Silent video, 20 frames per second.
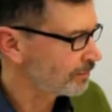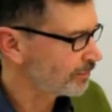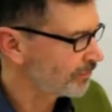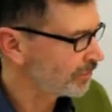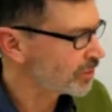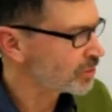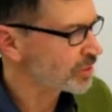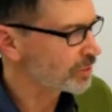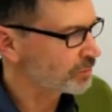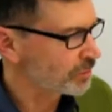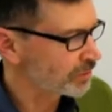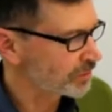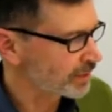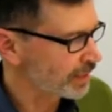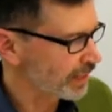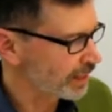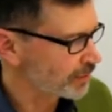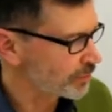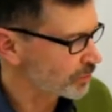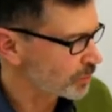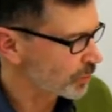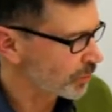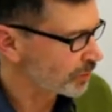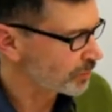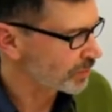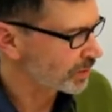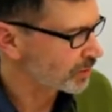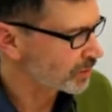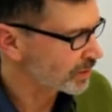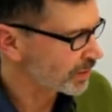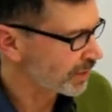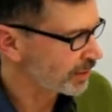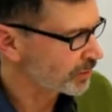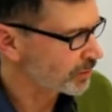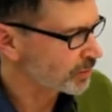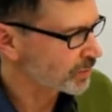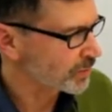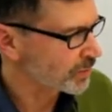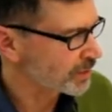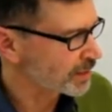finishing with Andrew's work, because
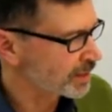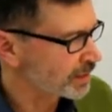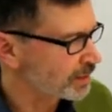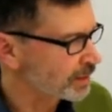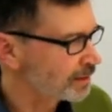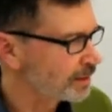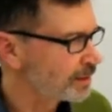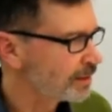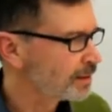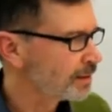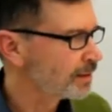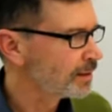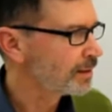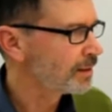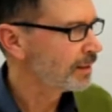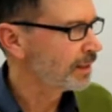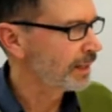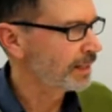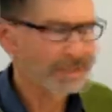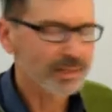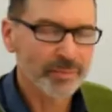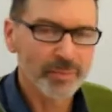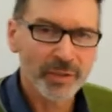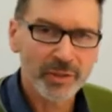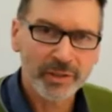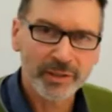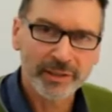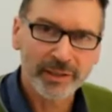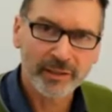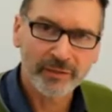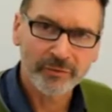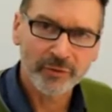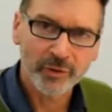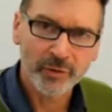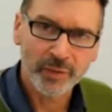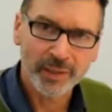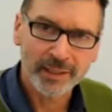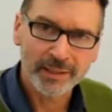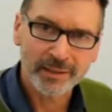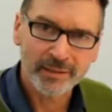Andrew is in an exhibition that I've
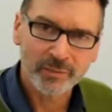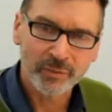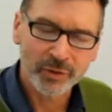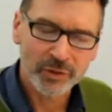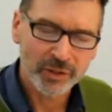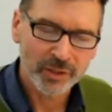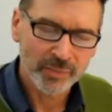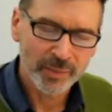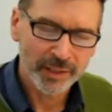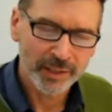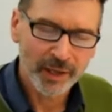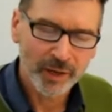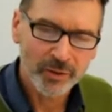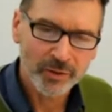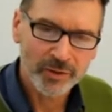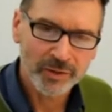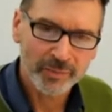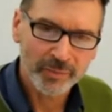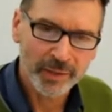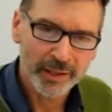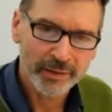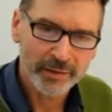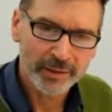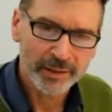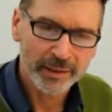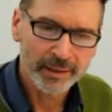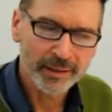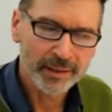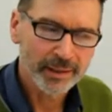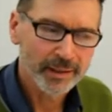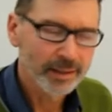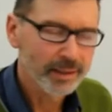curated, which has been hosted by the